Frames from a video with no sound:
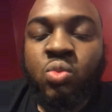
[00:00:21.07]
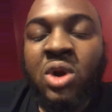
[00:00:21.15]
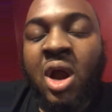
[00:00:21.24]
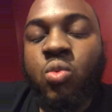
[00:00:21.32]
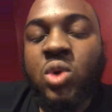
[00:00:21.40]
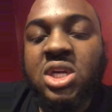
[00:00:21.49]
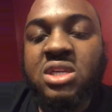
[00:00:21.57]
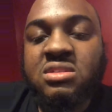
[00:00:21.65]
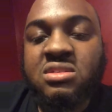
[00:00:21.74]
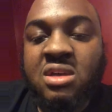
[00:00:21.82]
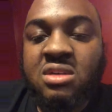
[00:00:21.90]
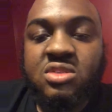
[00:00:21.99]
What I wanna
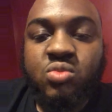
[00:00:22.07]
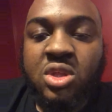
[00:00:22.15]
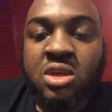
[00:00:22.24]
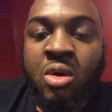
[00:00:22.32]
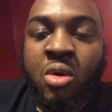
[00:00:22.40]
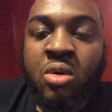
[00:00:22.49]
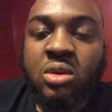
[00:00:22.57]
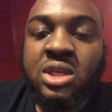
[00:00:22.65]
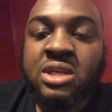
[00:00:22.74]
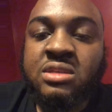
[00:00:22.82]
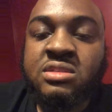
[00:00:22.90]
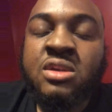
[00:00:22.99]
discuss with y'all
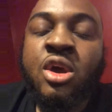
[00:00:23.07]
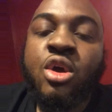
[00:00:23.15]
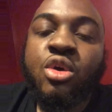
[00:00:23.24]
is